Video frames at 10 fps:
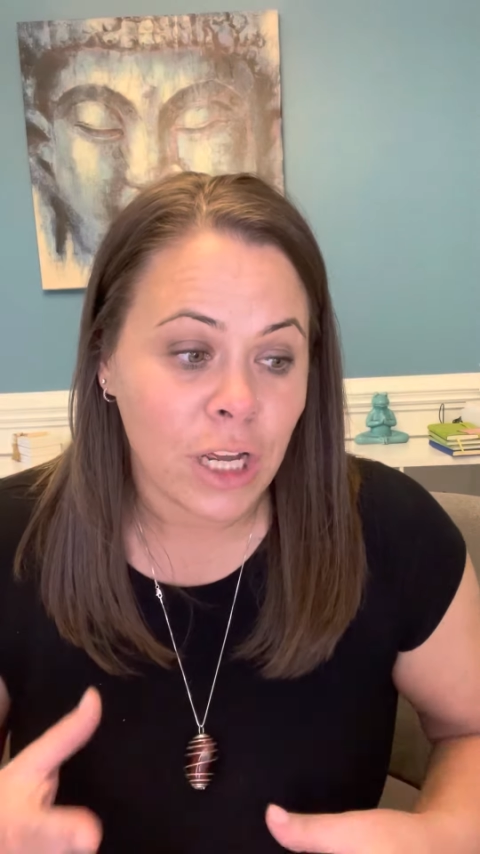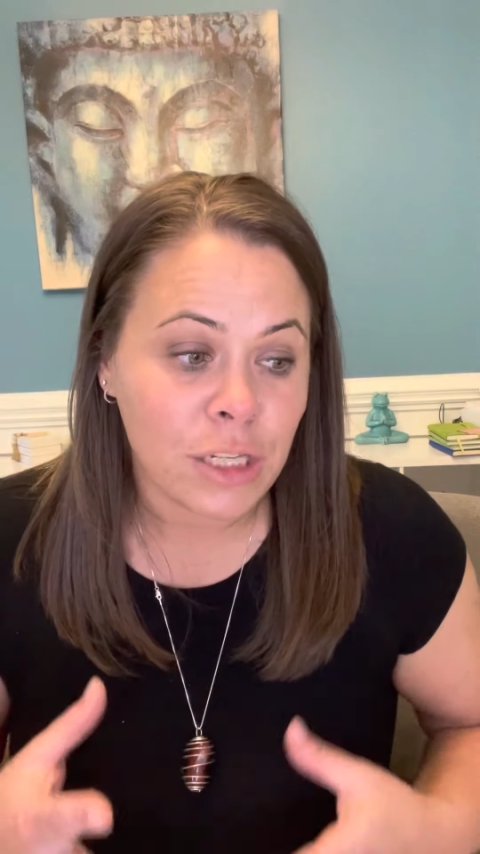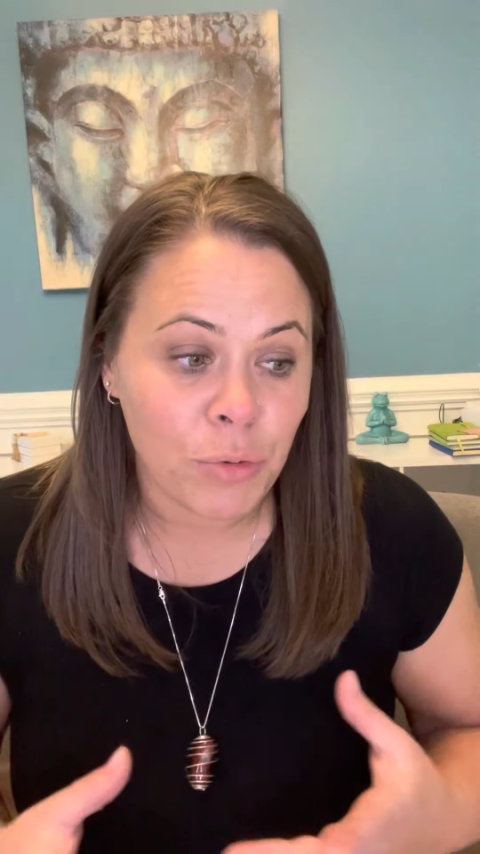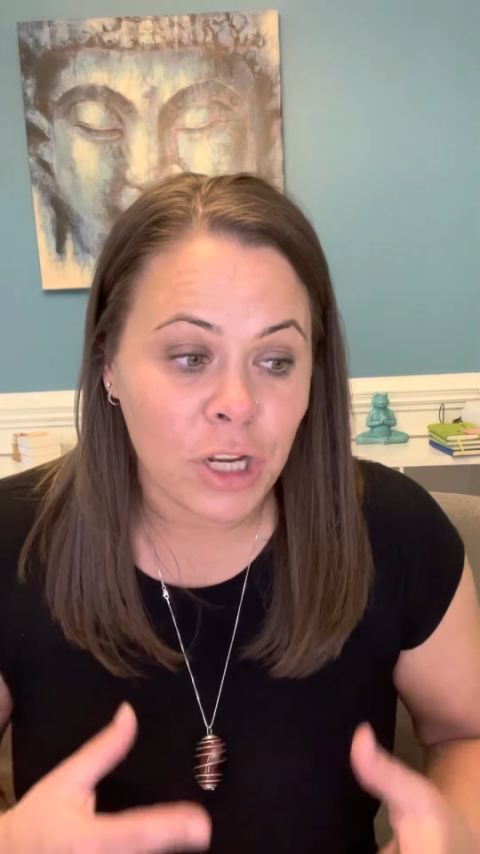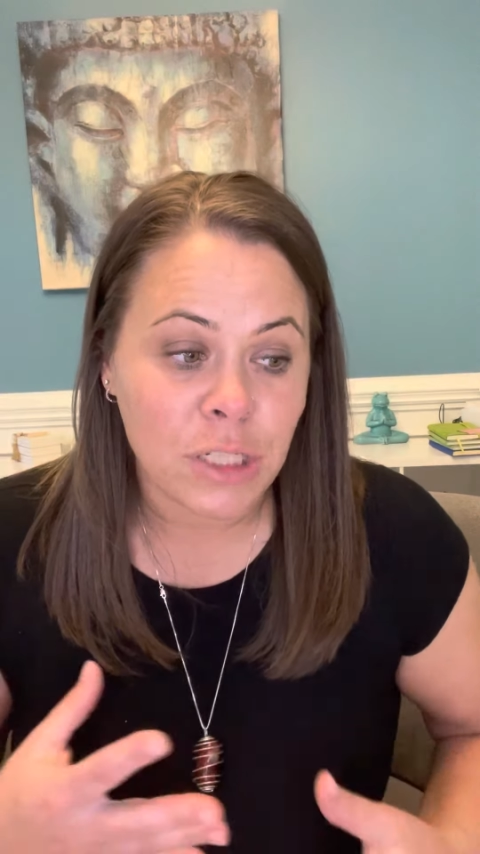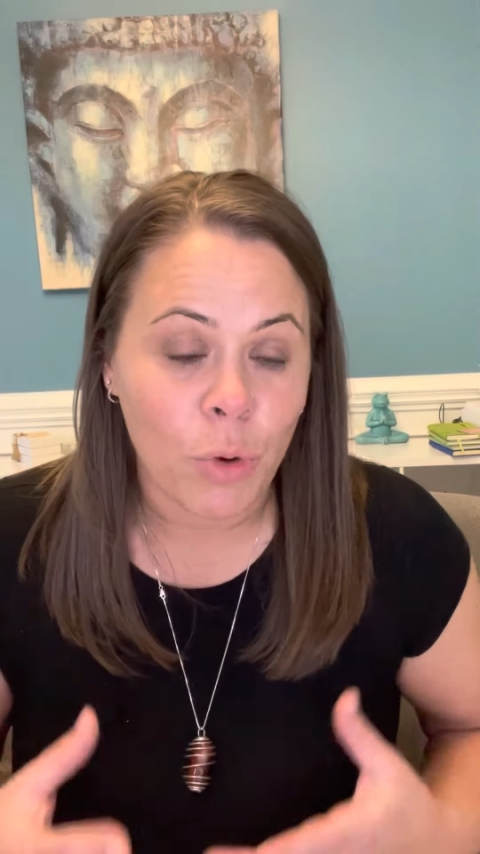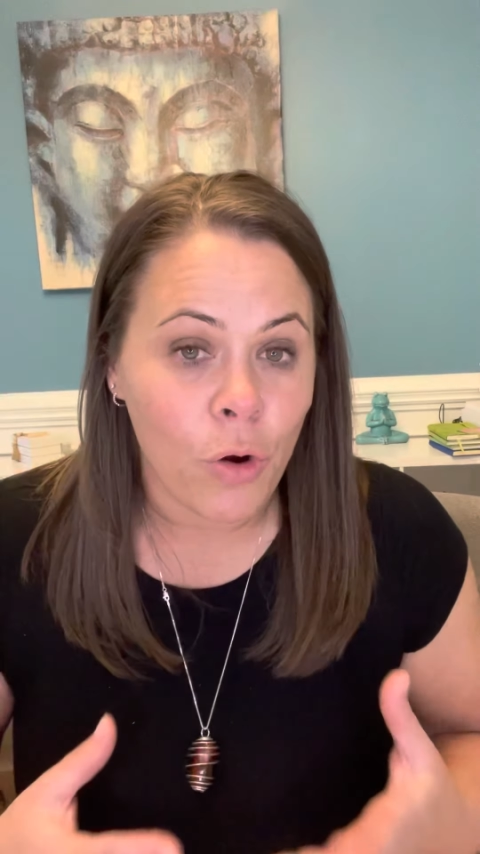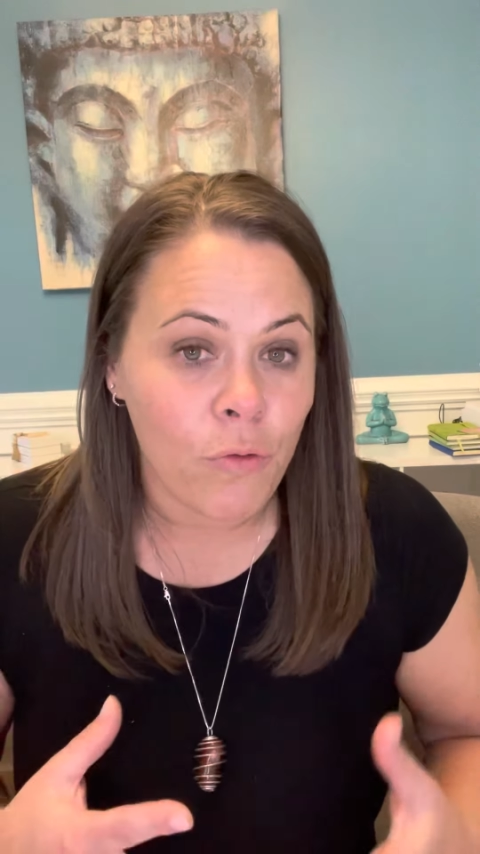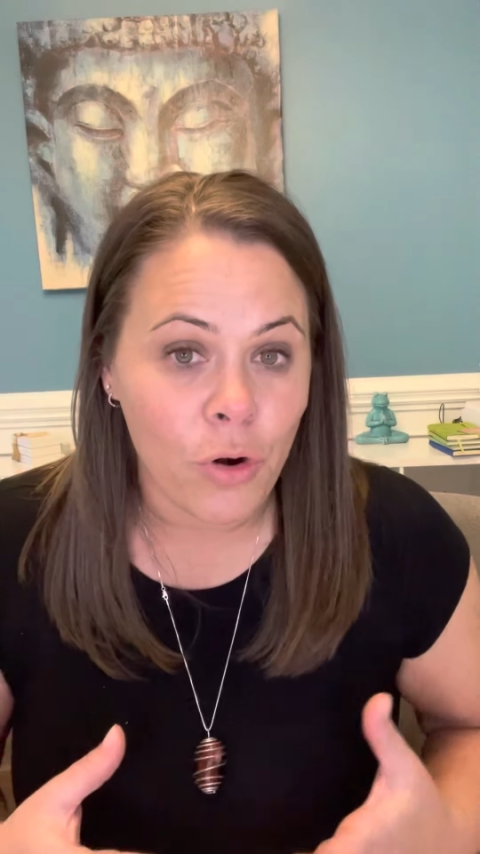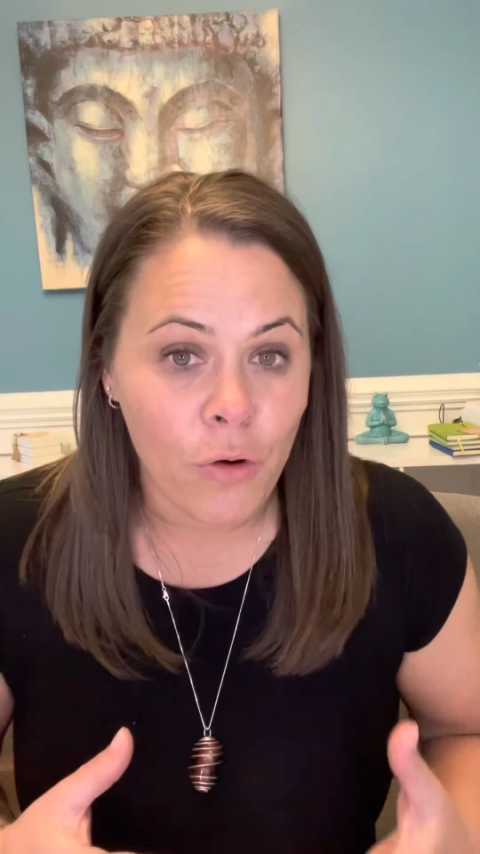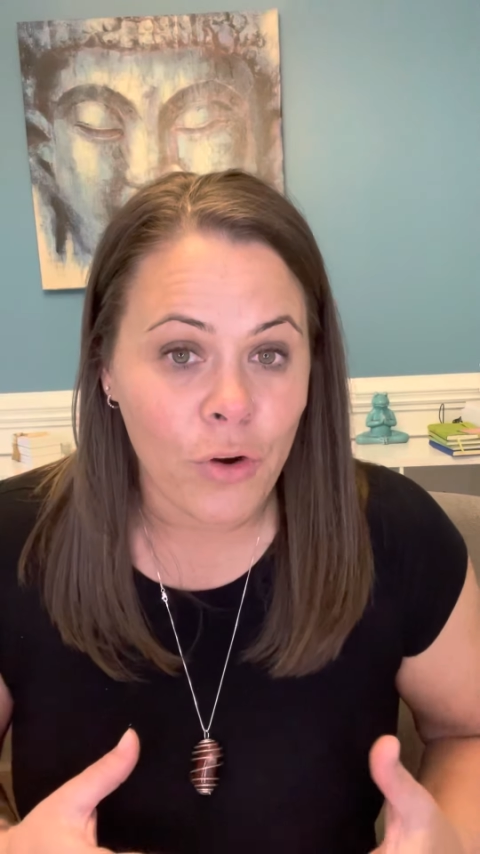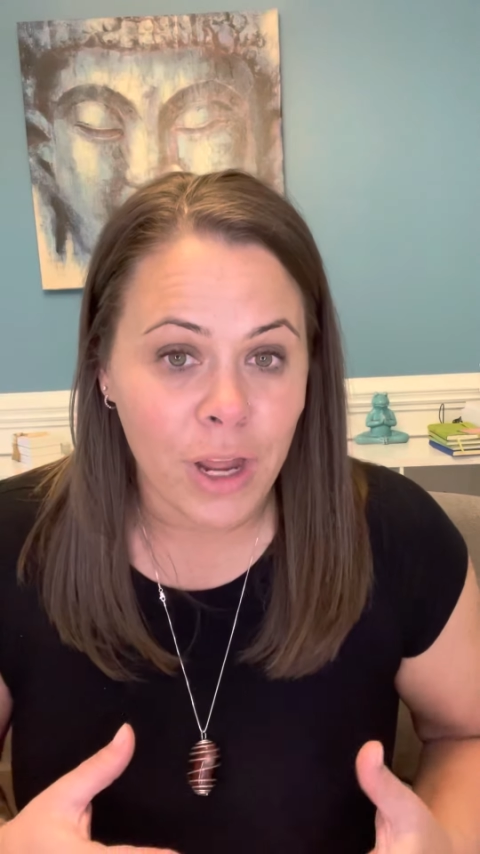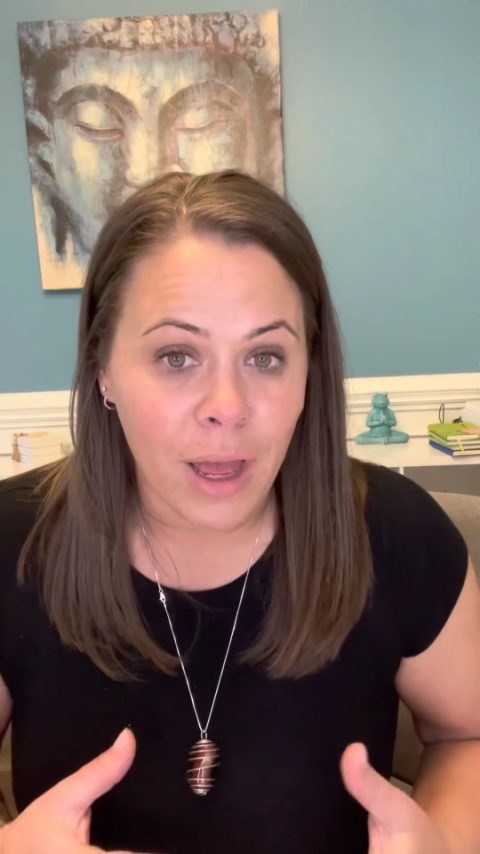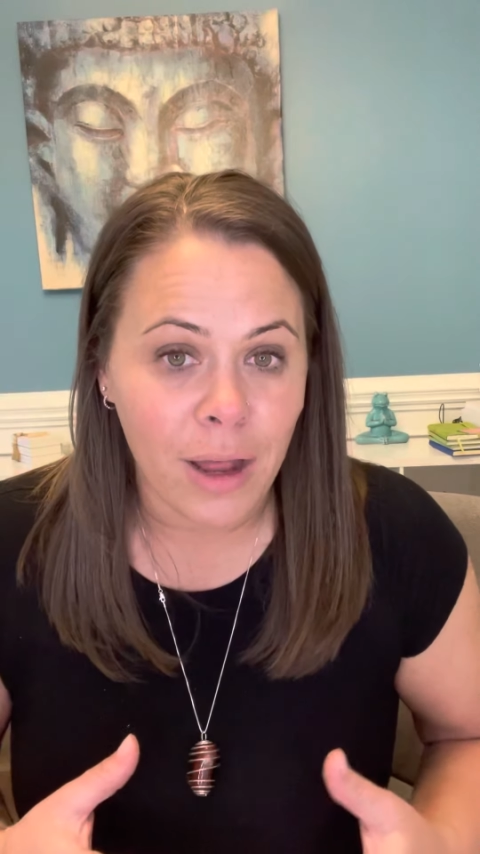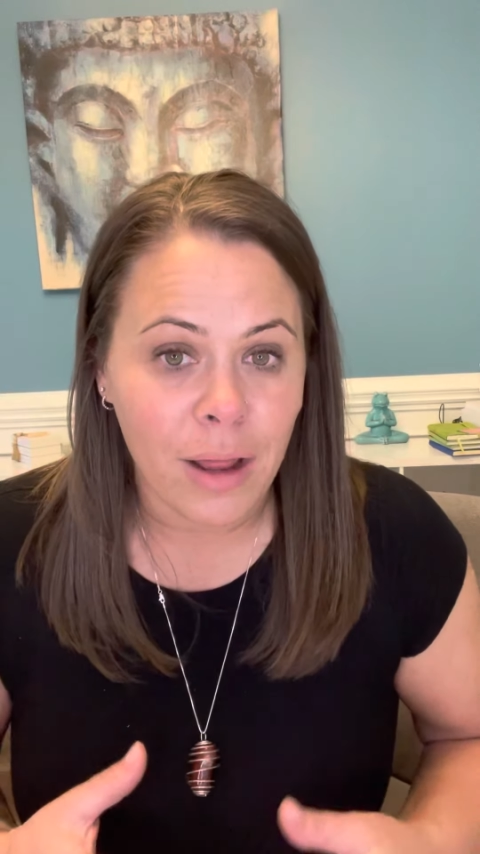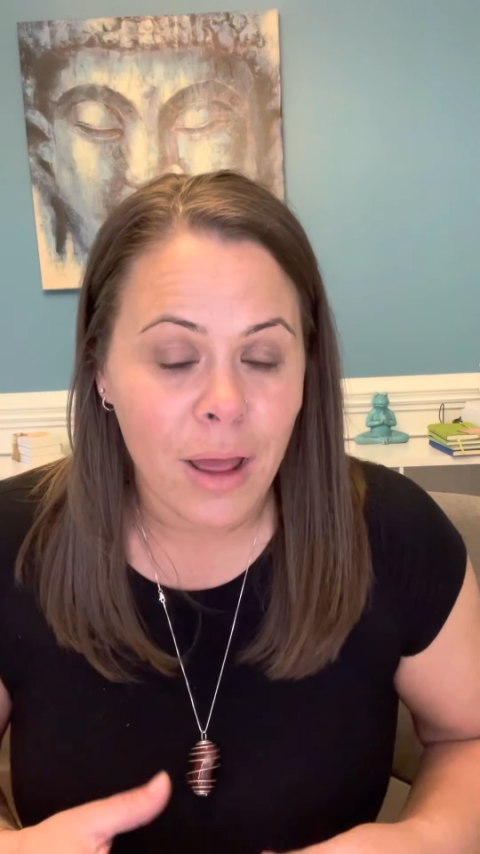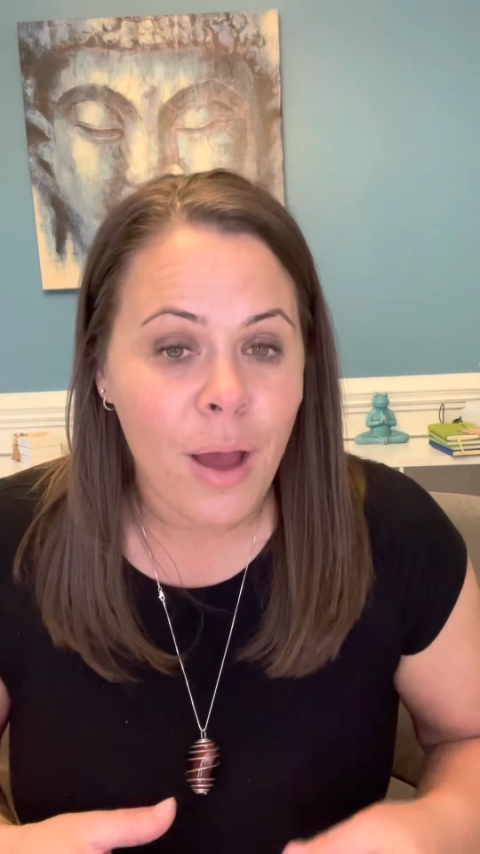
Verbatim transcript: experiencing over and over again,